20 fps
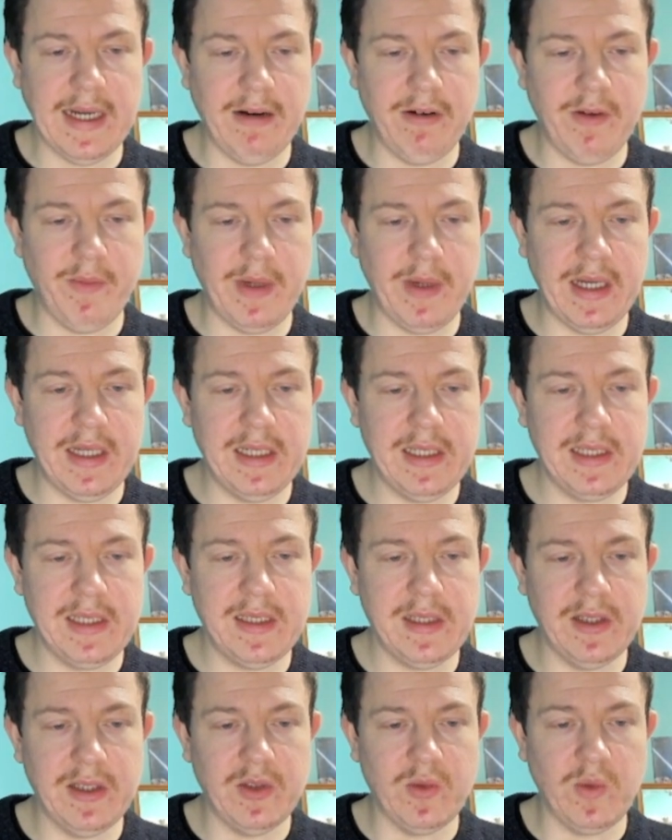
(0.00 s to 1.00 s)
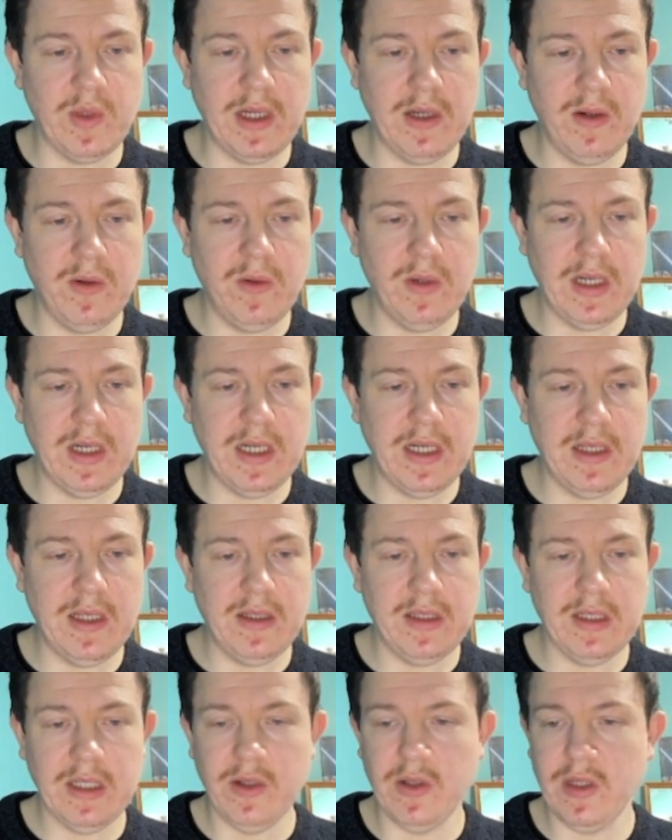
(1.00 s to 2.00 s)
Carapace as well,
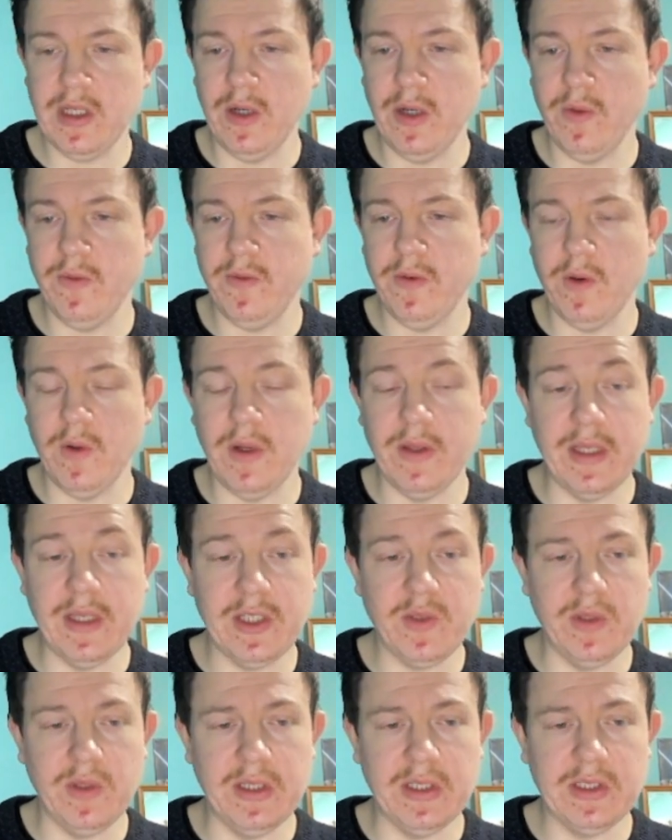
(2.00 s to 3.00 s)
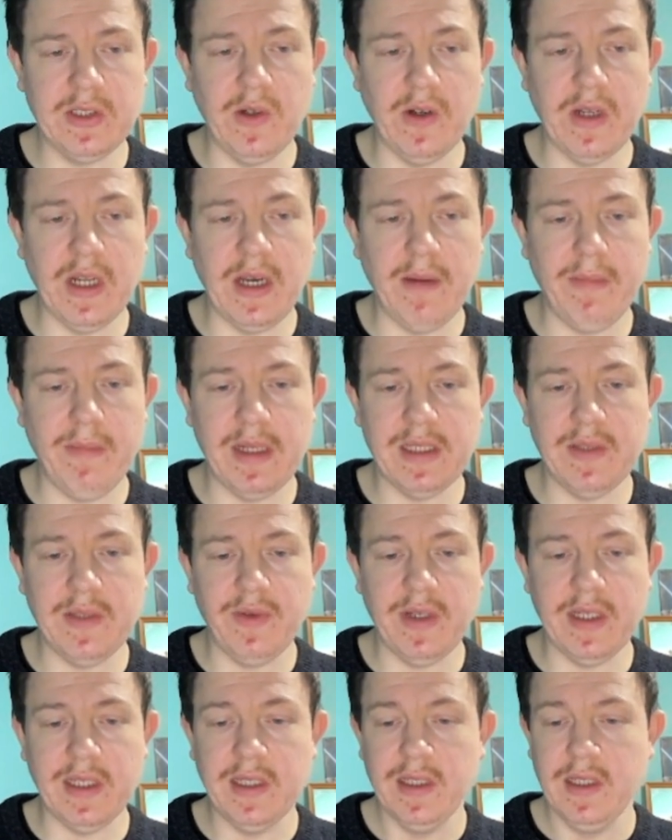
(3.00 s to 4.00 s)
they got a cold foil, and this one's gone up
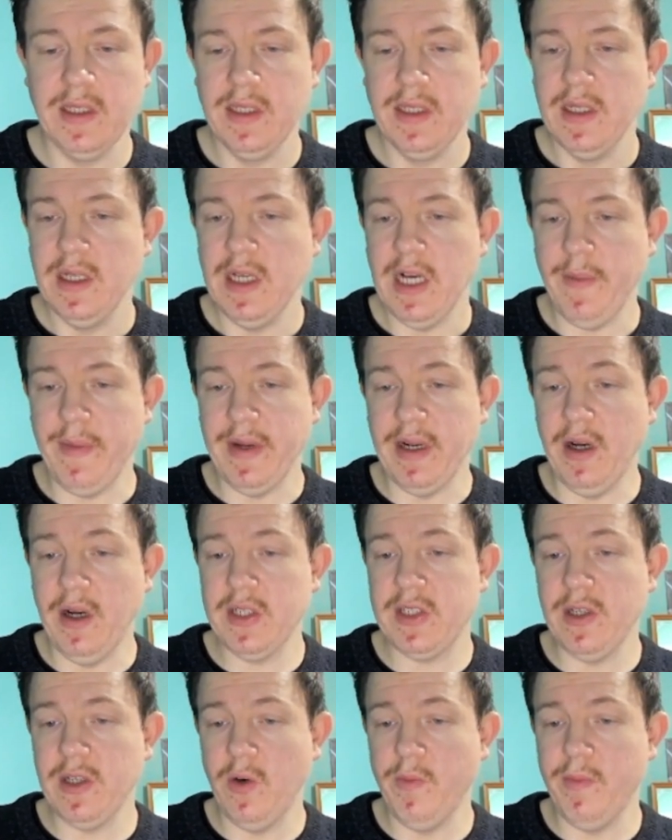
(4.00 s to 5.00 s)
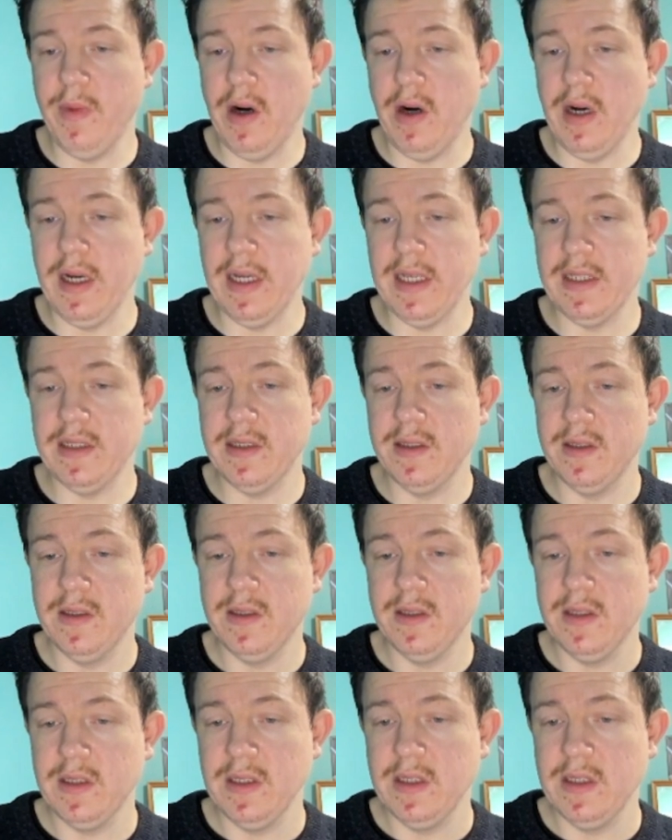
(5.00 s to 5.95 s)
massively. I mean, I sold mine.